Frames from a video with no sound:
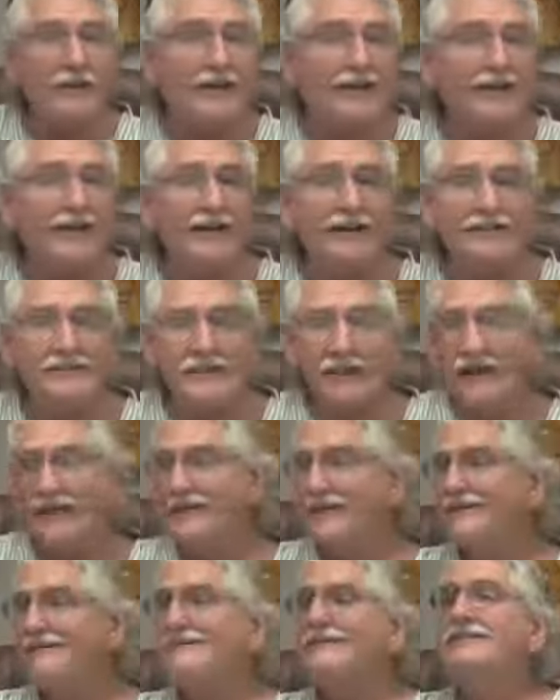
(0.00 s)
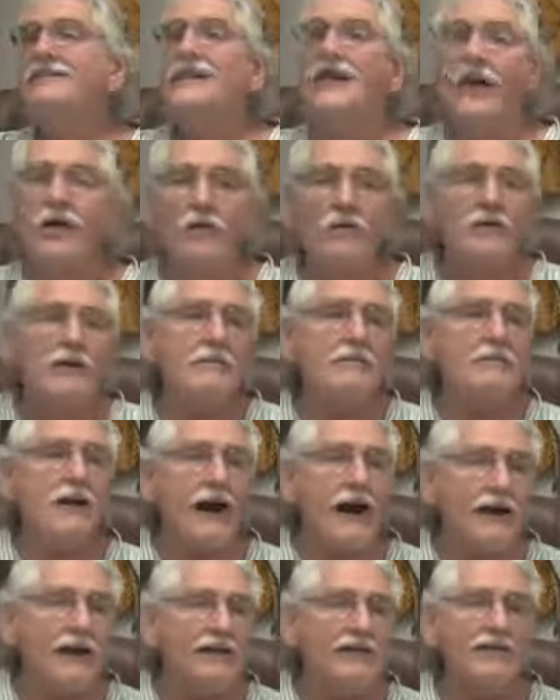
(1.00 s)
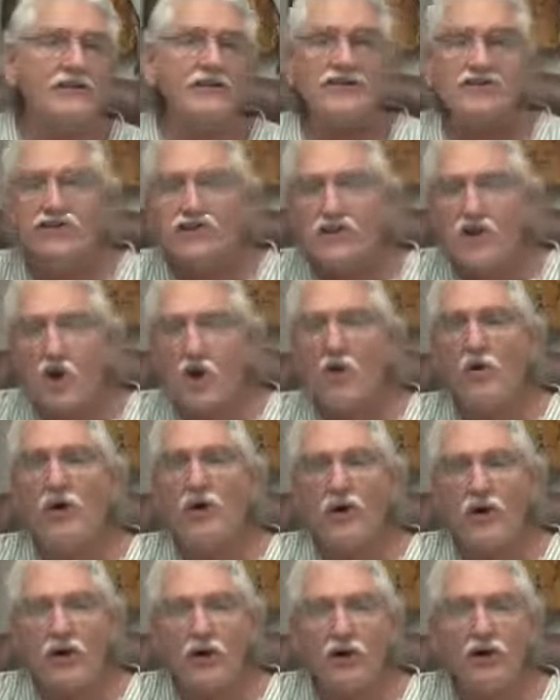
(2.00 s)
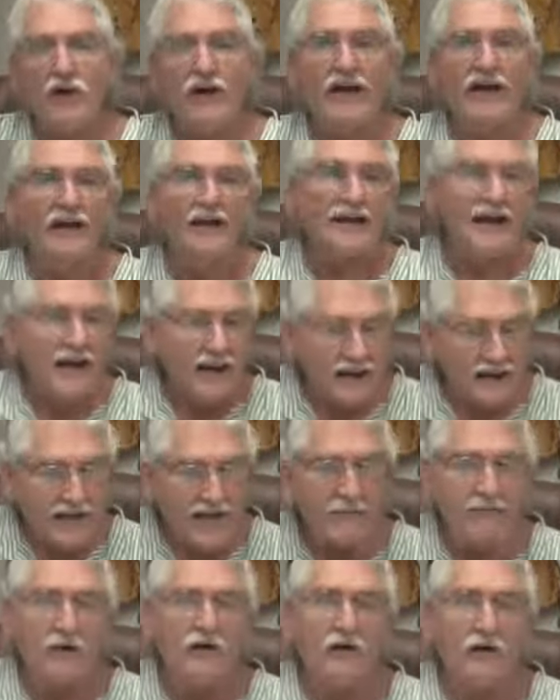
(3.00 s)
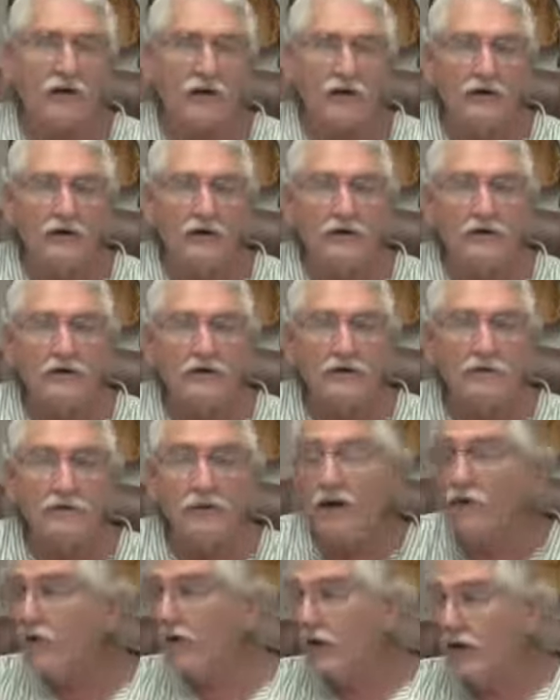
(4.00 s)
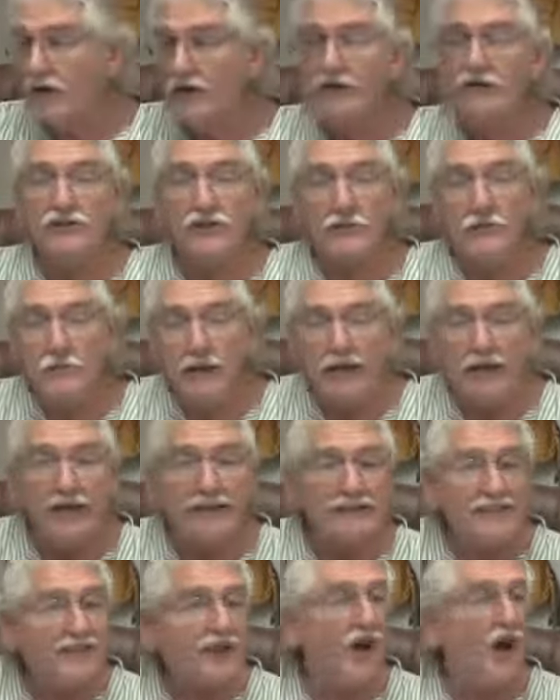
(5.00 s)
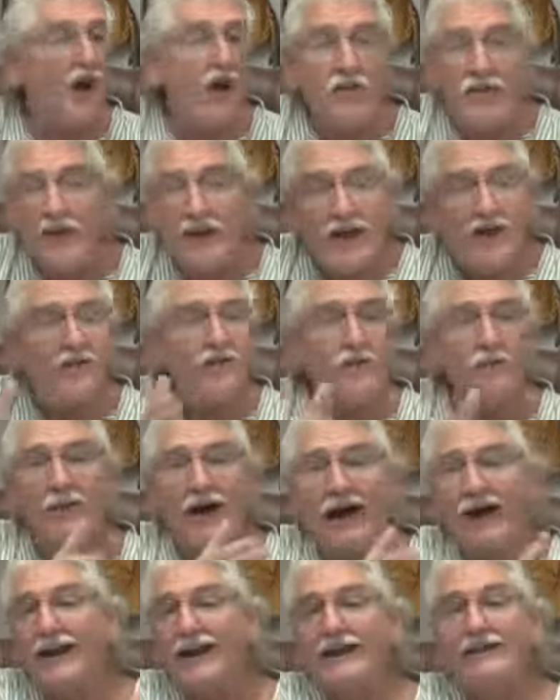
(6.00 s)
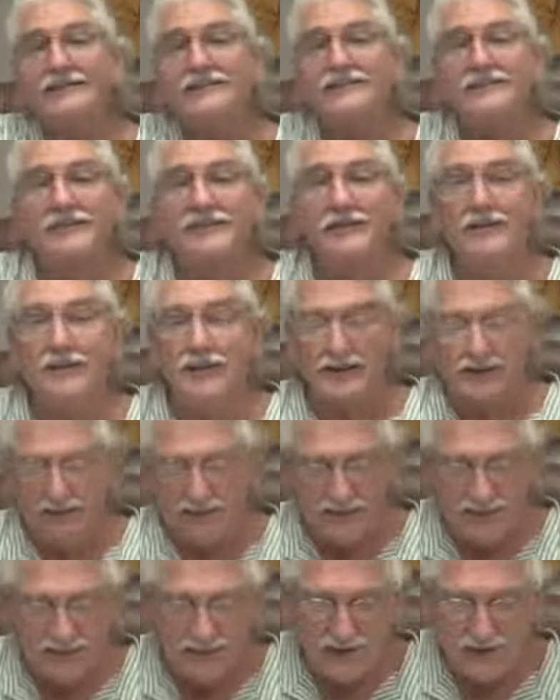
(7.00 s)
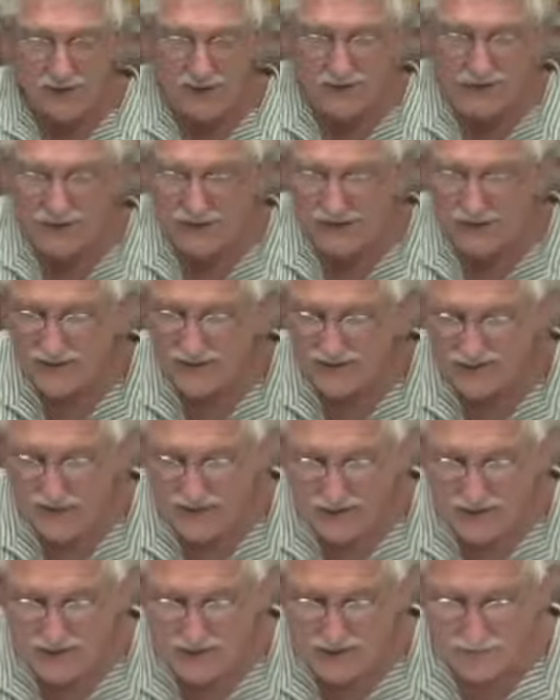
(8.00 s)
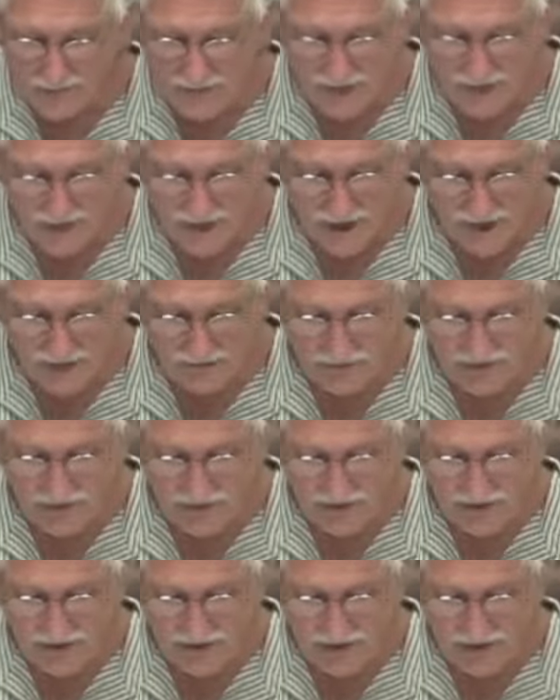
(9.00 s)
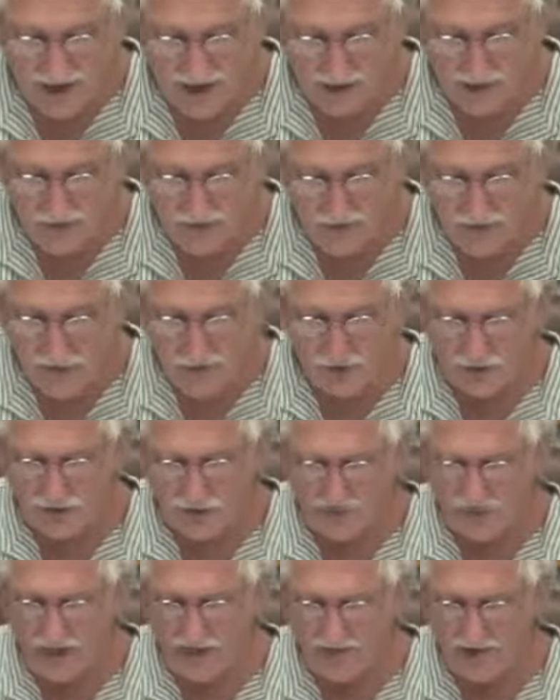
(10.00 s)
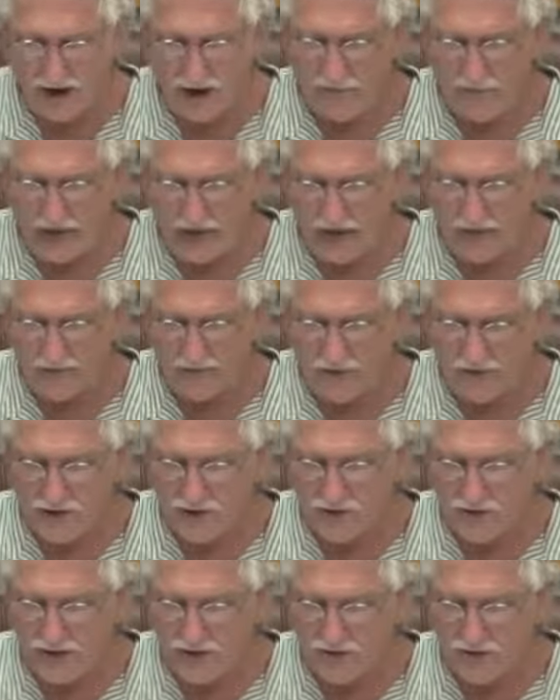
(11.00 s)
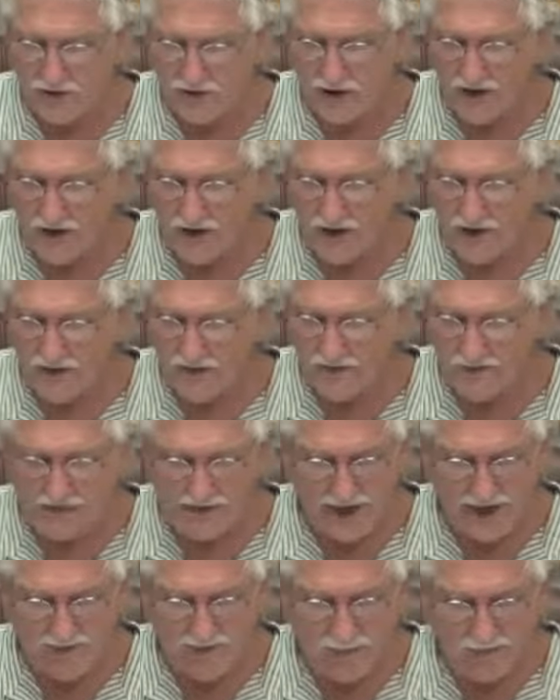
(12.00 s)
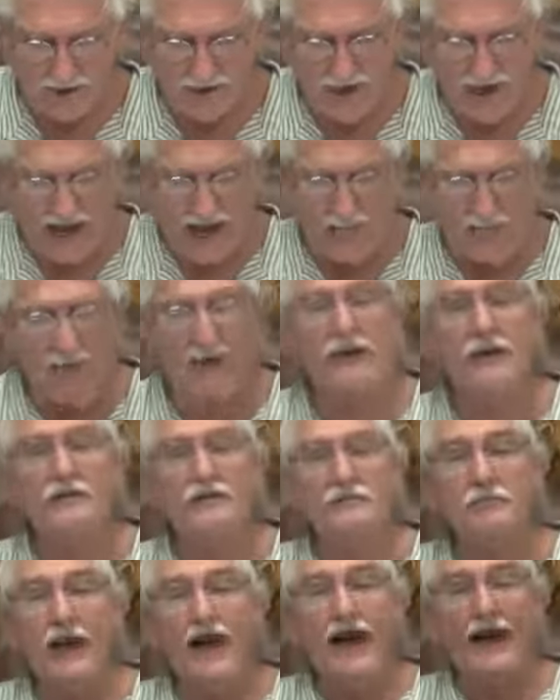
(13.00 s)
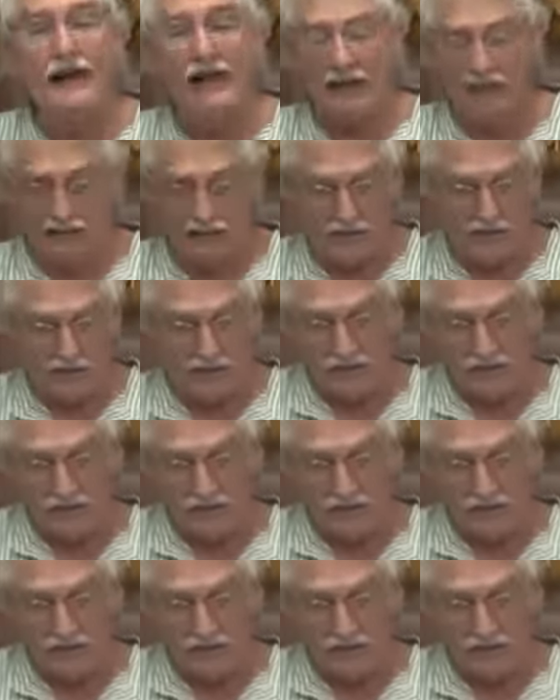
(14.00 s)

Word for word: beings. This is the only body that's so inert and chemical. But we're energy beings in all the other bodies. So this is, it's a little bit tough. I refuse to give up. I am searching for a cure for type 1 diabetes. Patty.